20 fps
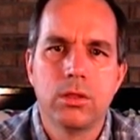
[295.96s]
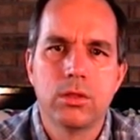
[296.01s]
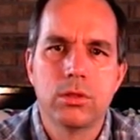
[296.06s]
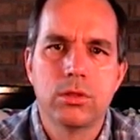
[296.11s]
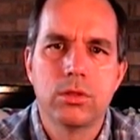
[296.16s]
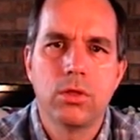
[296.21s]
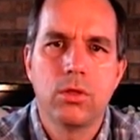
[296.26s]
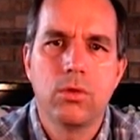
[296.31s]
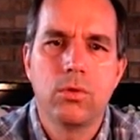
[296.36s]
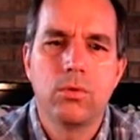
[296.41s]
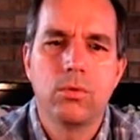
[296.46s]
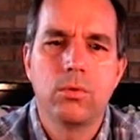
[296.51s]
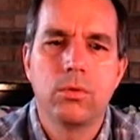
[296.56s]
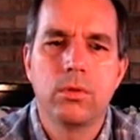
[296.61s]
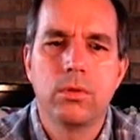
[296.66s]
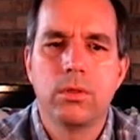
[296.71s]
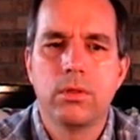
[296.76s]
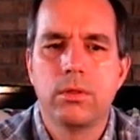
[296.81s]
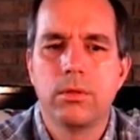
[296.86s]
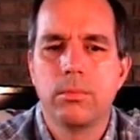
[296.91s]
So,
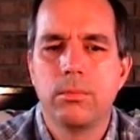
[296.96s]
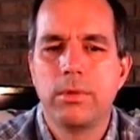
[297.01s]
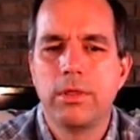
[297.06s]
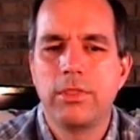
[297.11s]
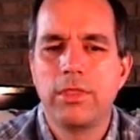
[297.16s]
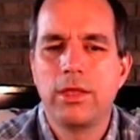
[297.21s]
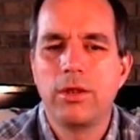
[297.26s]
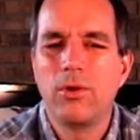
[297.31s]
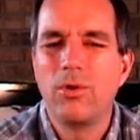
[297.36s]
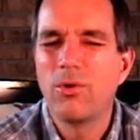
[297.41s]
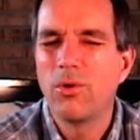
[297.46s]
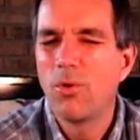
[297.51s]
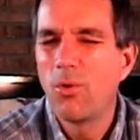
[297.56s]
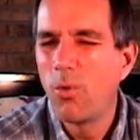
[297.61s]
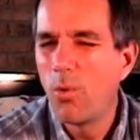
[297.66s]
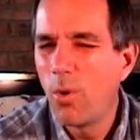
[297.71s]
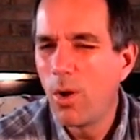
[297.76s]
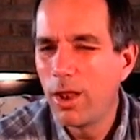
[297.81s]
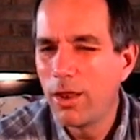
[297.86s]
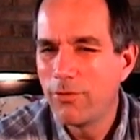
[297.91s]
but they don't
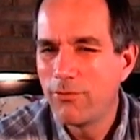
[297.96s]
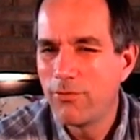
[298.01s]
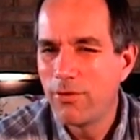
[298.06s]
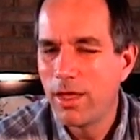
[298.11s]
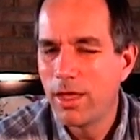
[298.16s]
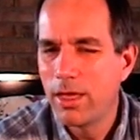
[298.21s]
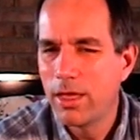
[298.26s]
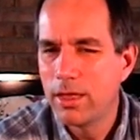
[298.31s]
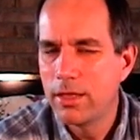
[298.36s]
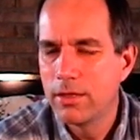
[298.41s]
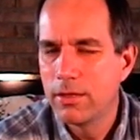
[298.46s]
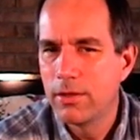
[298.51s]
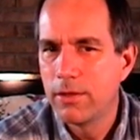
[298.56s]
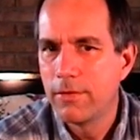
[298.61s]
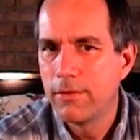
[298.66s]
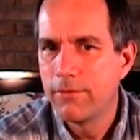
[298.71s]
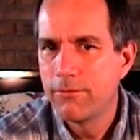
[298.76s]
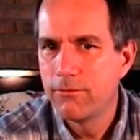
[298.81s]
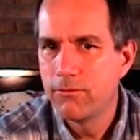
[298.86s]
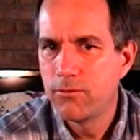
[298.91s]
qualify
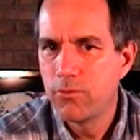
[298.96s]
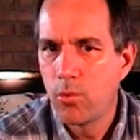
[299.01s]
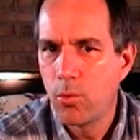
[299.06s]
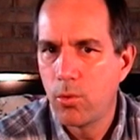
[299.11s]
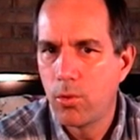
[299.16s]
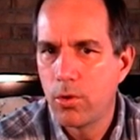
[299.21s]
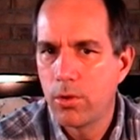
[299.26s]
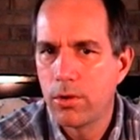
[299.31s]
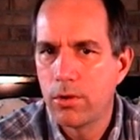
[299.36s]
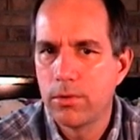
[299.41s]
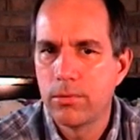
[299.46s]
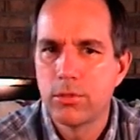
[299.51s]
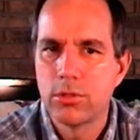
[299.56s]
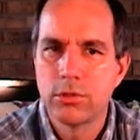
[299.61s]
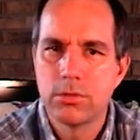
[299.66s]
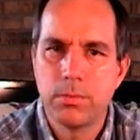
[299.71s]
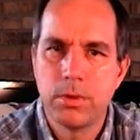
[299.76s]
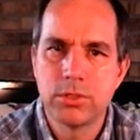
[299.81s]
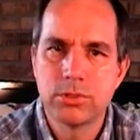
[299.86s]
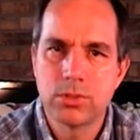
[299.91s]
for
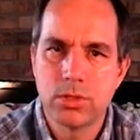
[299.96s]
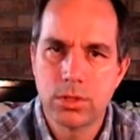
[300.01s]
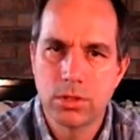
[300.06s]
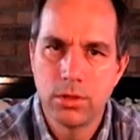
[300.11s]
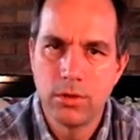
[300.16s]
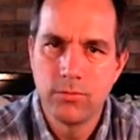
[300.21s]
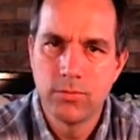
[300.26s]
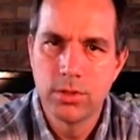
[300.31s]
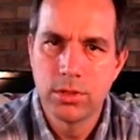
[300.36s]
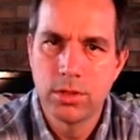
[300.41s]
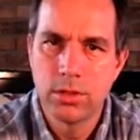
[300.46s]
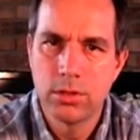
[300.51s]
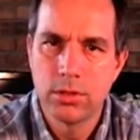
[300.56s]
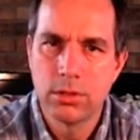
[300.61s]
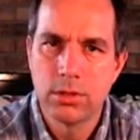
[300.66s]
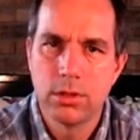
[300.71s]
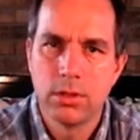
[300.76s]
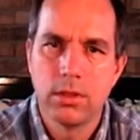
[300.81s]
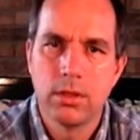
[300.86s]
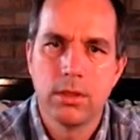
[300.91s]
special
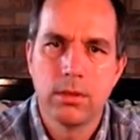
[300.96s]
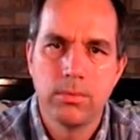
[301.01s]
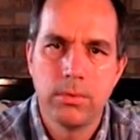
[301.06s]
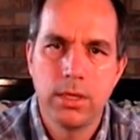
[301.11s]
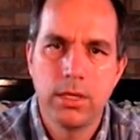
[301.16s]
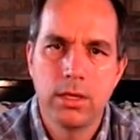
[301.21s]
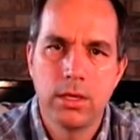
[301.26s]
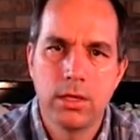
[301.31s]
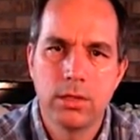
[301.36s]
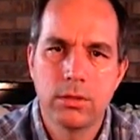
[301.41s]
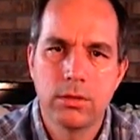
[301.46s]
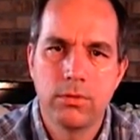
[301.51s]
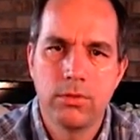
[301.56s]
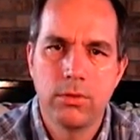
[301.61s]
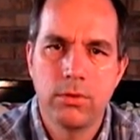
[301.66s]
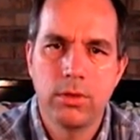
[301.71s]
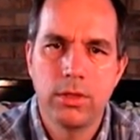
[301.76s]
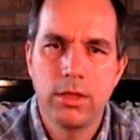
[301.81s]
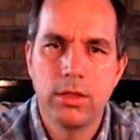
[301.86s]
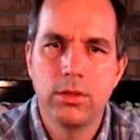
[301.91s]
services because of
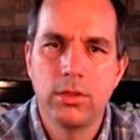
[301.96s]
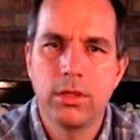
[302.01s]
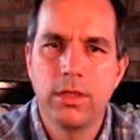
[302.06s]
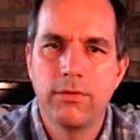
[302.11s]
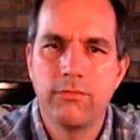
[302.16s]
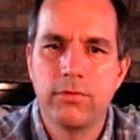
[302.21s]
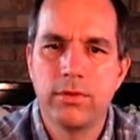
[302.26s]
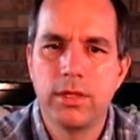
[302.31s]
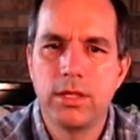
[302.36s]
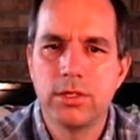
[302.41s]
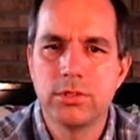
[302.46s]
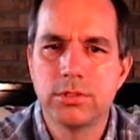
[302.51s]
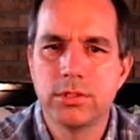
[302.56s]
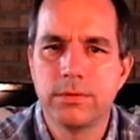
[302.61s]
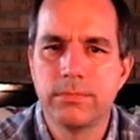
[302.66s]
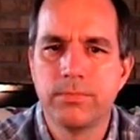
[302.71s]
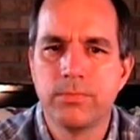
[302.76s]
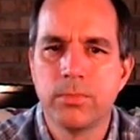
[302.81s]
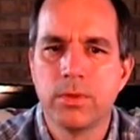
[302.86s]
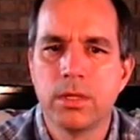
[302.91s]
their legal definition.
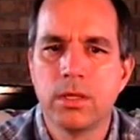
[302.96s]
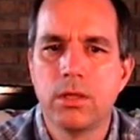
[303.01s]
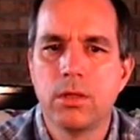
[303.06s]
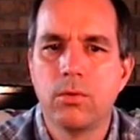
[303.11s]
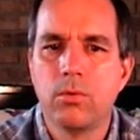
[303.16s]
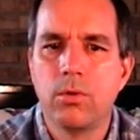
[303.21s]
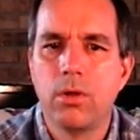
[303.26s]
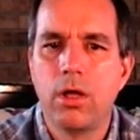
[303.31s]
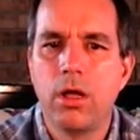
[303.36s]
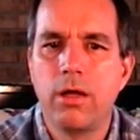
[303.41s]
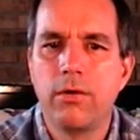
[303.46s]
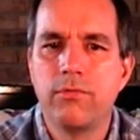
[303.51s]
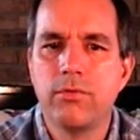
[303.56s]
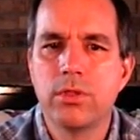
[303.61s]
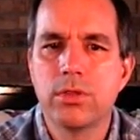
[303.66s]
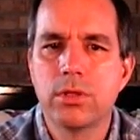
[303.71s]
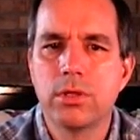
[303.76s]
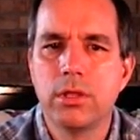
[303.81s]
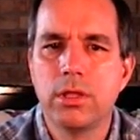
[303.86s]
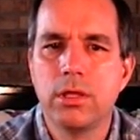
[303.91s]
Well,
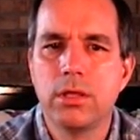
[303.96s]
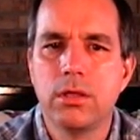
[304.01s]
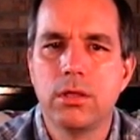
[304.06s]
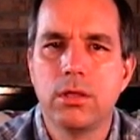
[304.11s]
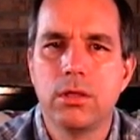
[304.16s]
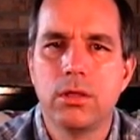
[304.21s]
obviously,